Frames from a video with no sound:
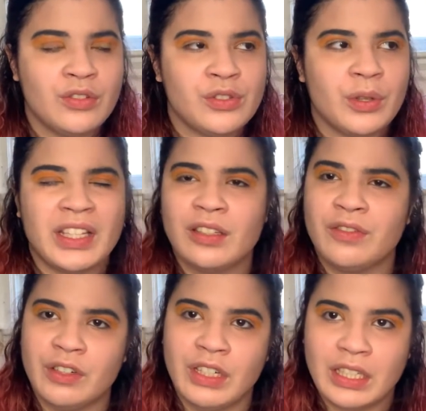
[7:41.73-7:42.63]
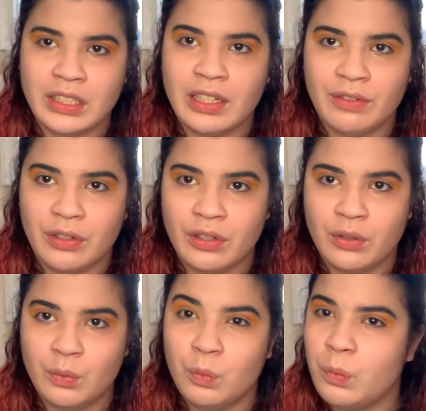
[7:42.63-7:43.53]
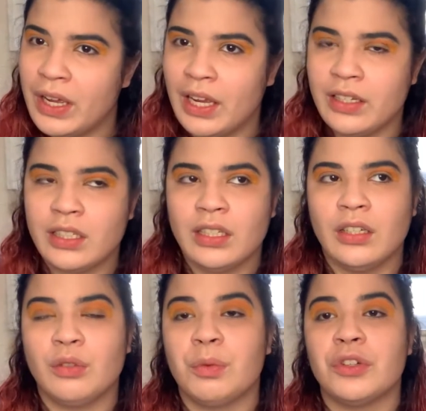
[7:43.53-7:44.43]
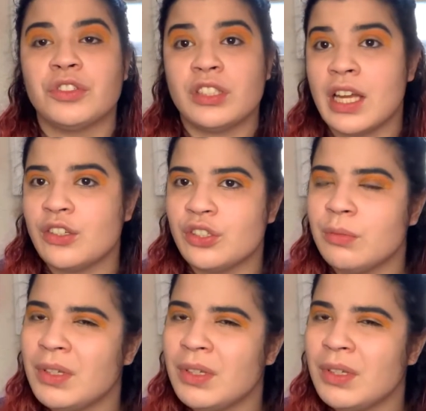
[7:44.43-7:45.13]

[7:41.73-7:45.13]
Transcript: So that's a very clever way to get your reader's attention,